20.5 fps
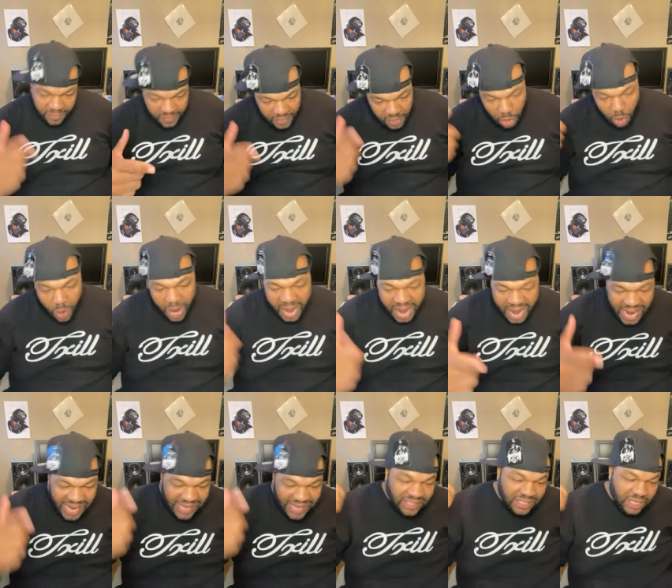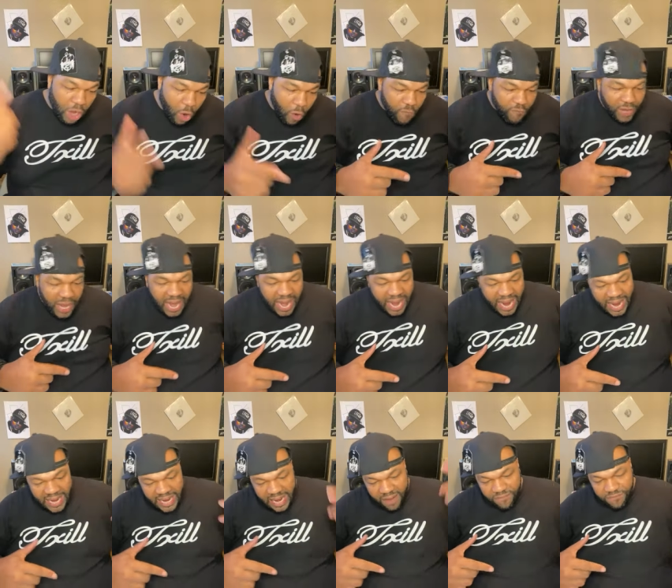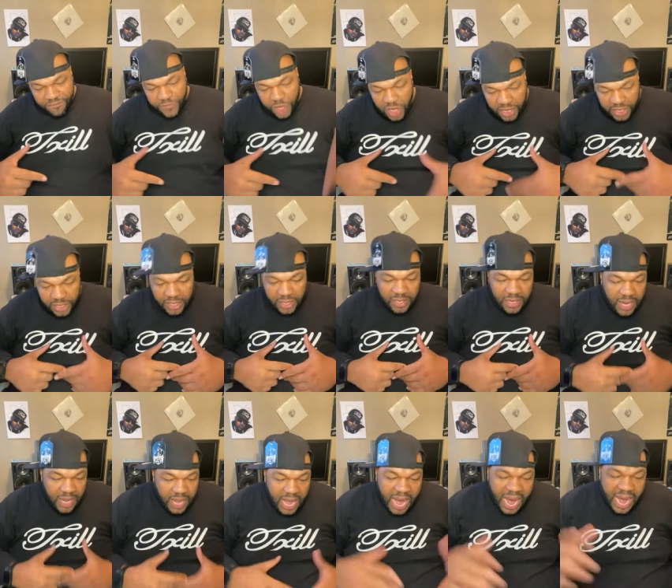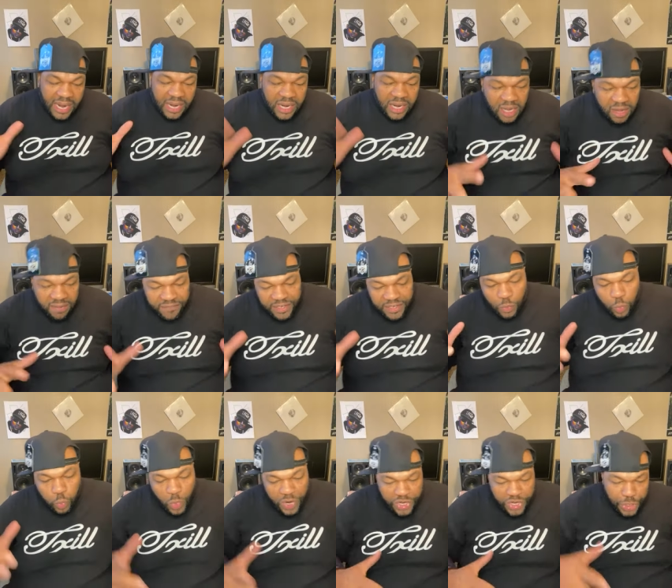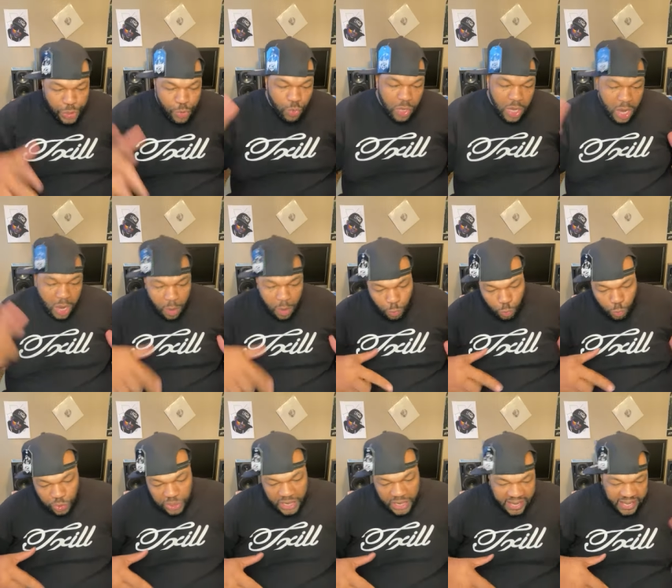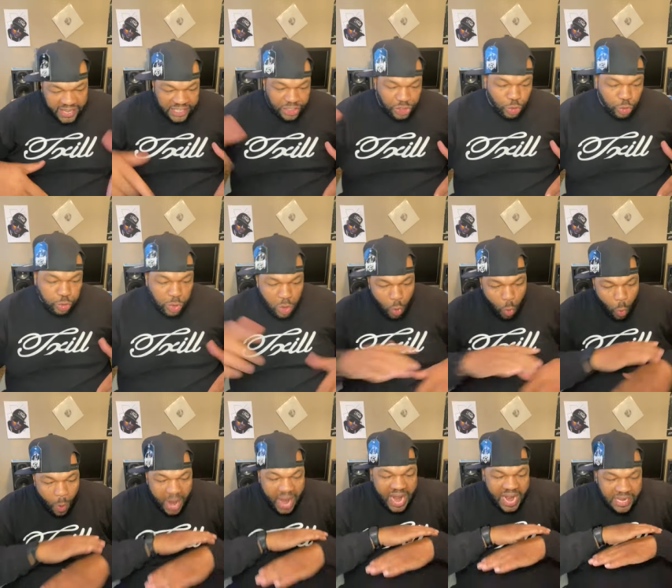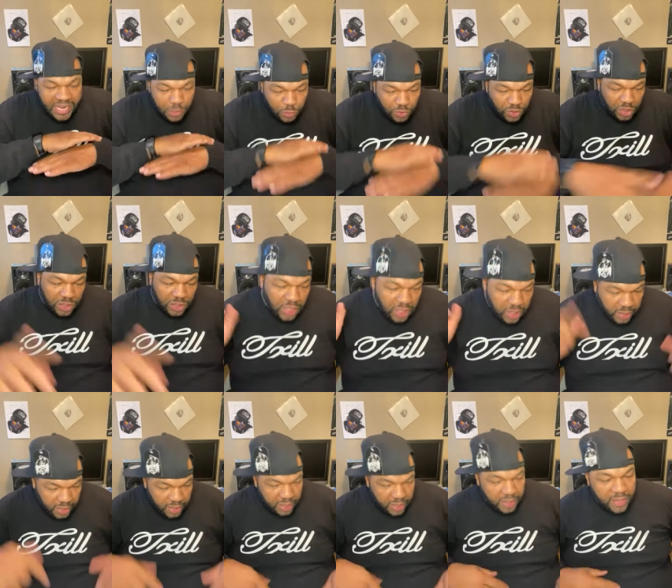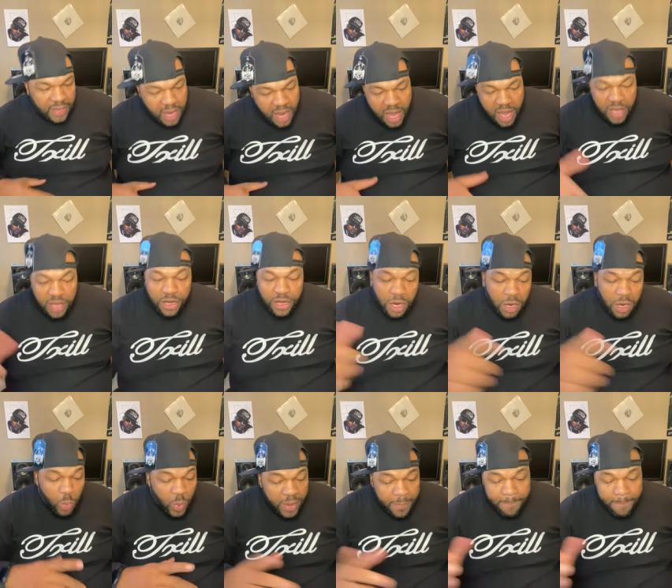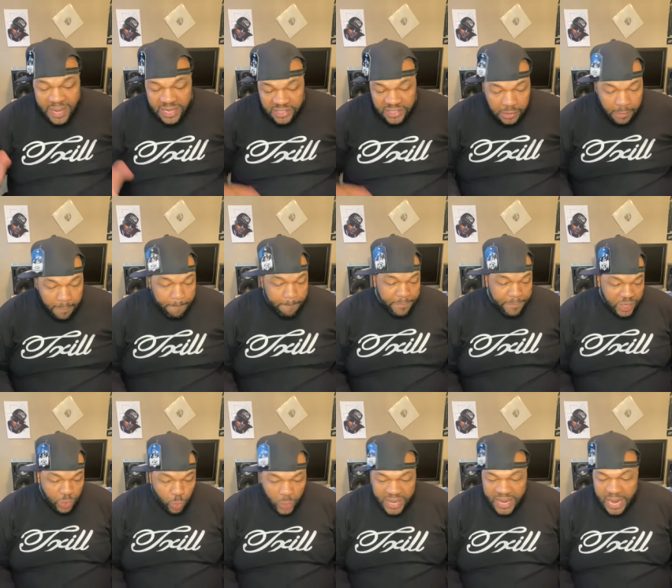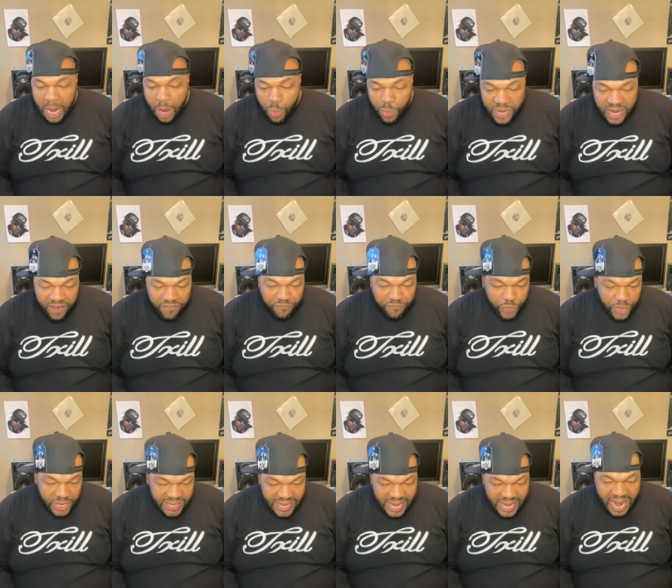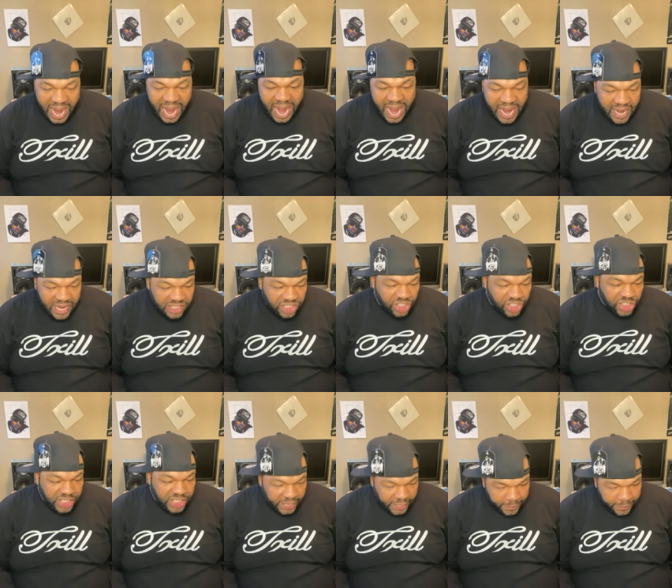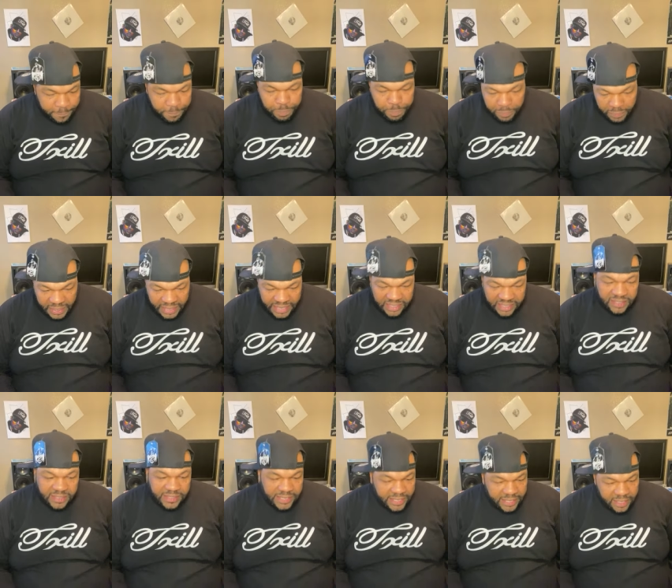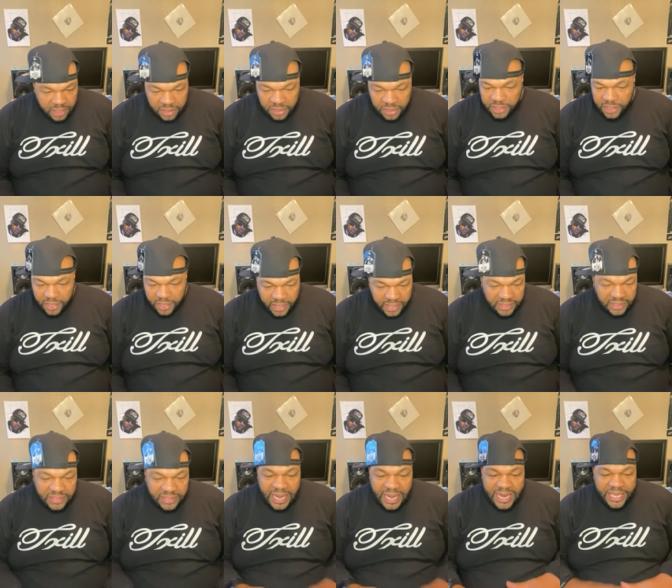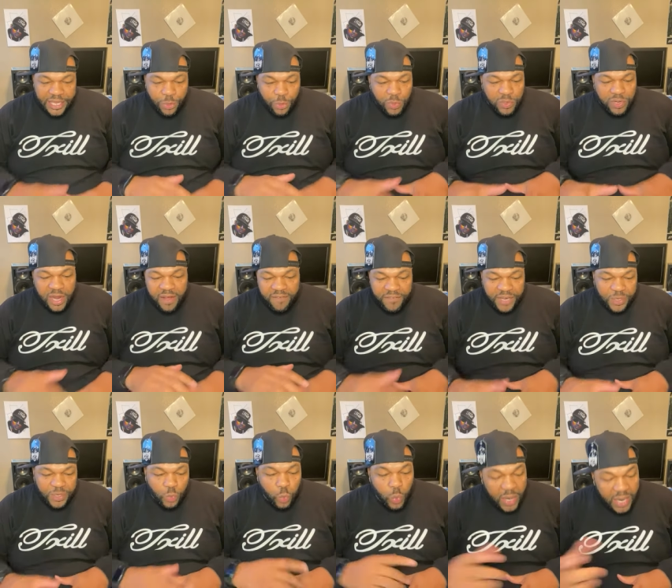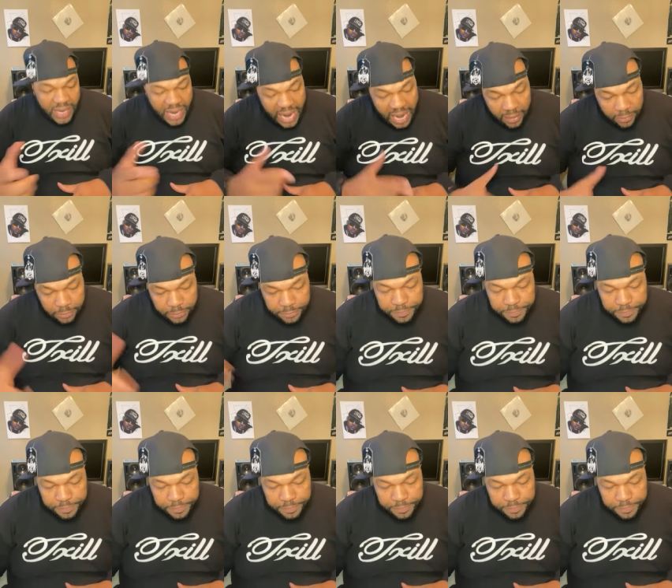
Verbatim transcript: Your ass over and I fuck it. I love it when you gone, take control and you suck it. Girl, we meant to be, we on that freaky ass shit. And still to this day, you love it when I...